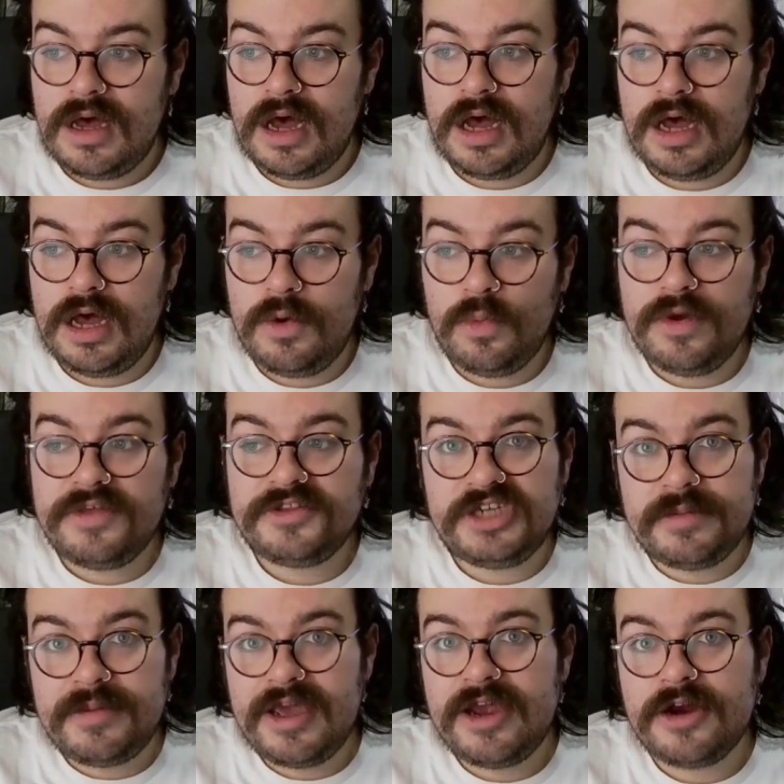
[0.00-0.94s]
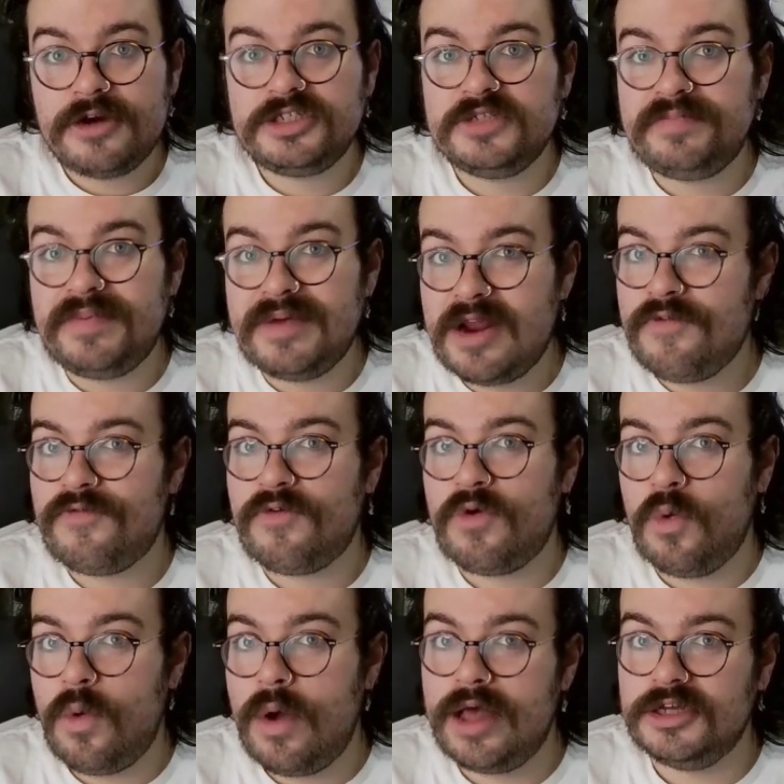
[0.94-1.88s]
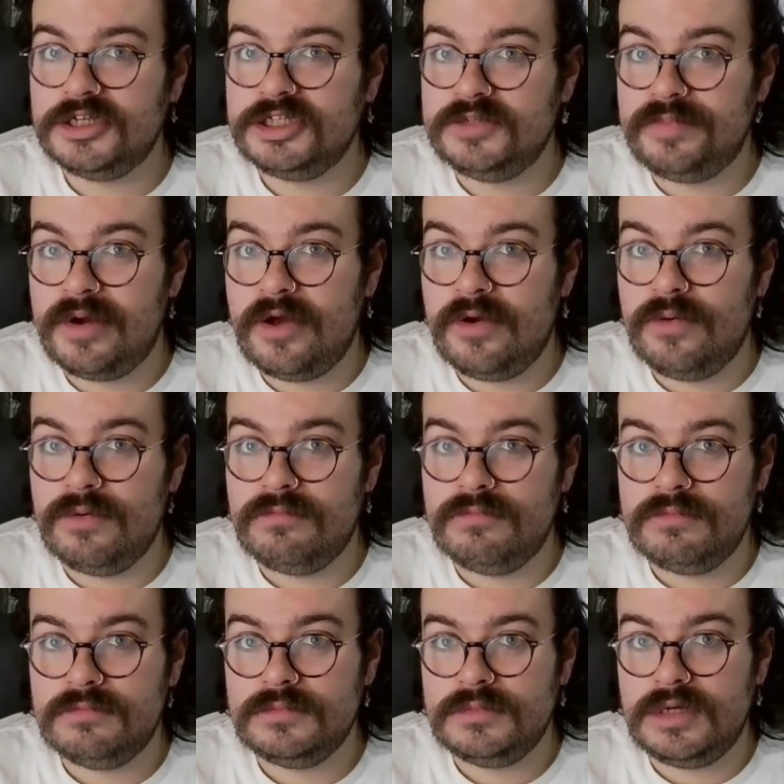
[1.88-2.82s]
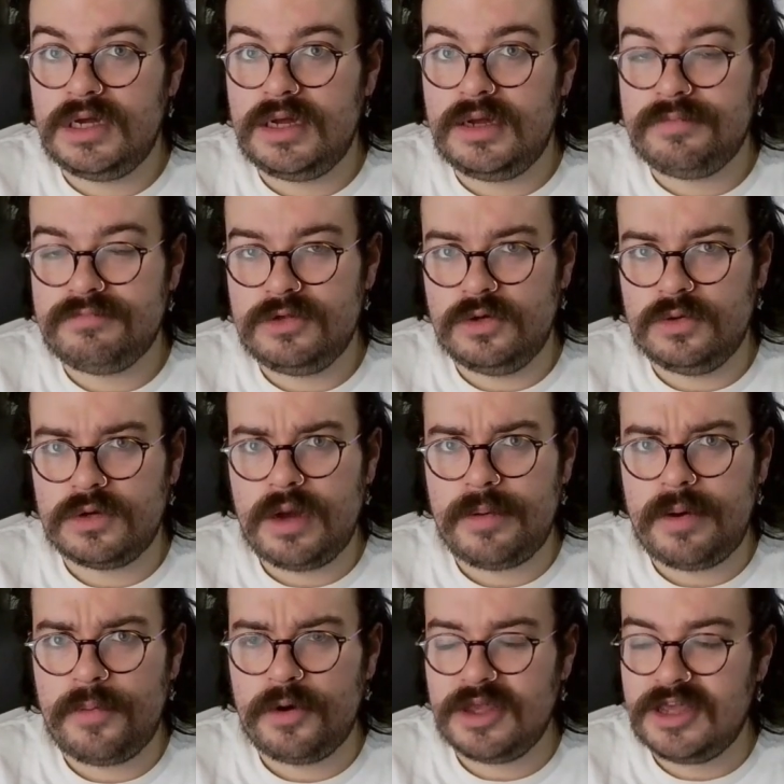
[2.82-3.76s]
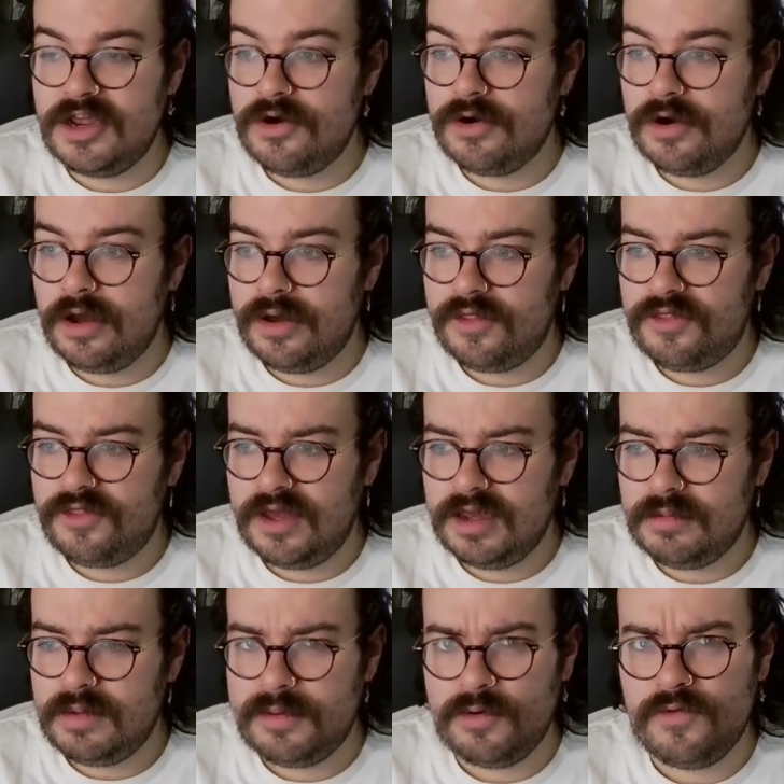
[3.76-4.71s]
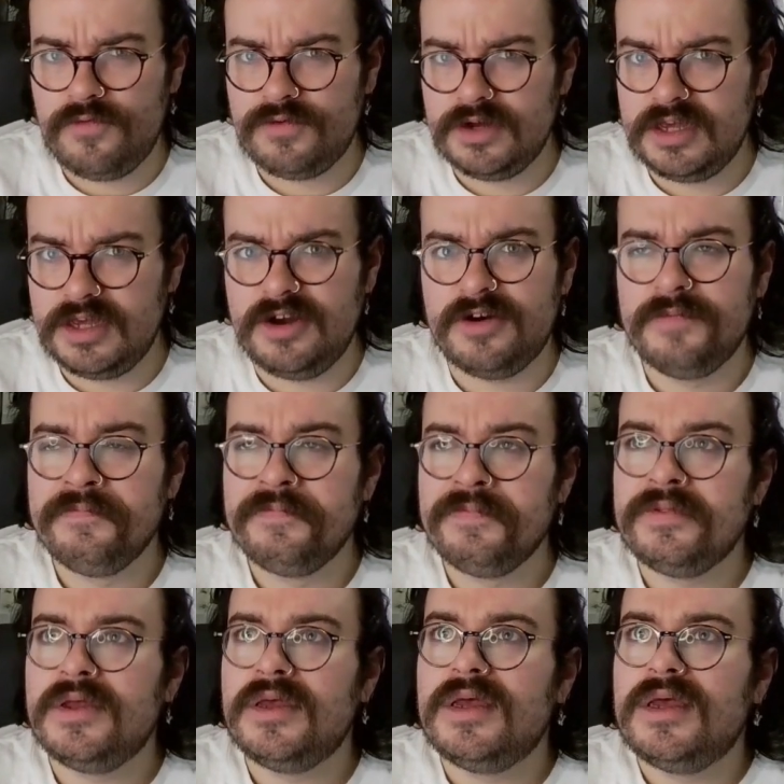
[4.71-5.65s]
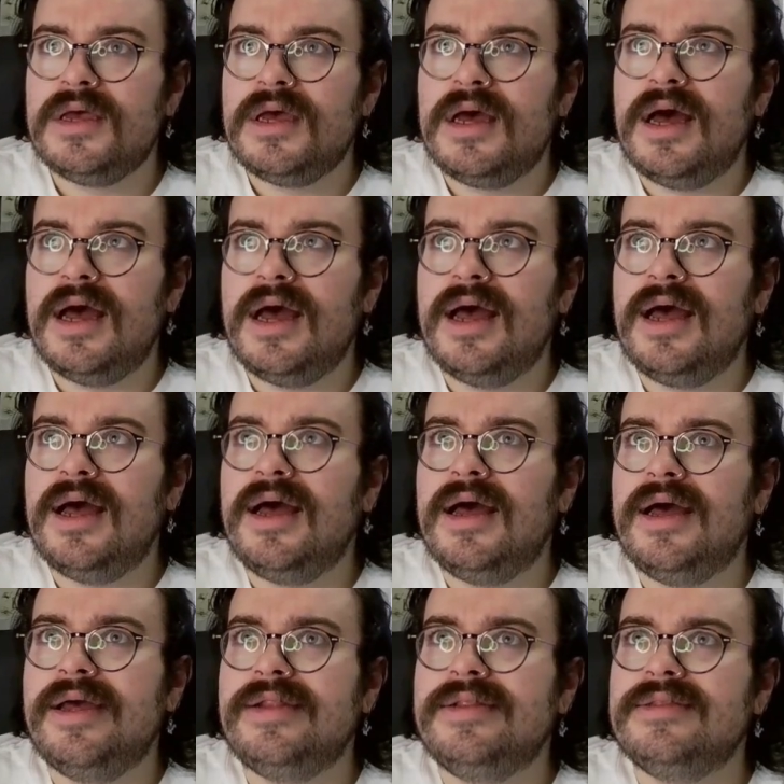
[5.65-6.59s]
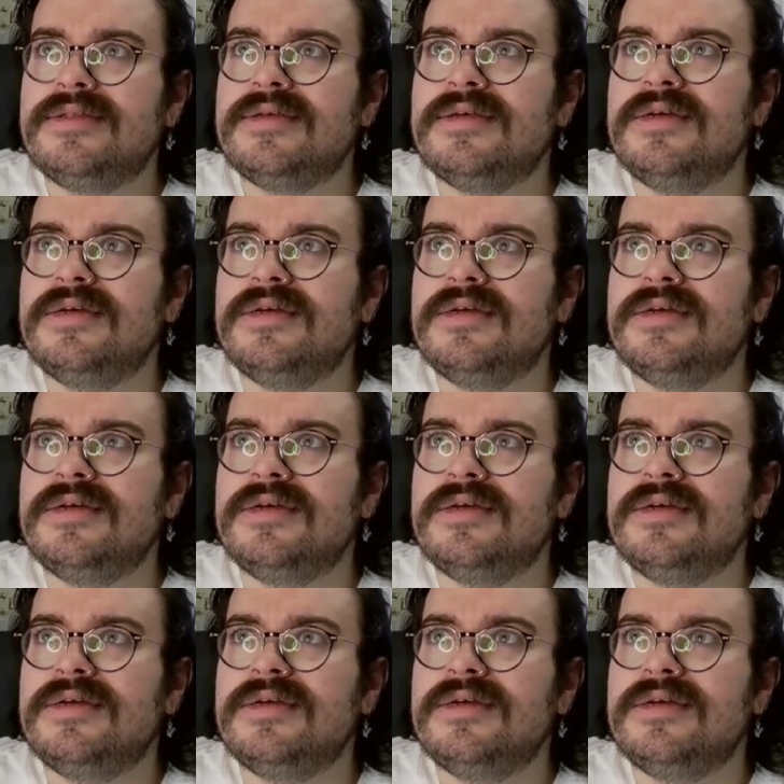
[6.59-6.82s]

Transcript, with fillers: Uh, with Jamie Hayter, she's been out for a while. She's been out, uh, you know, coming up on a year now, I think, maybe over a year. And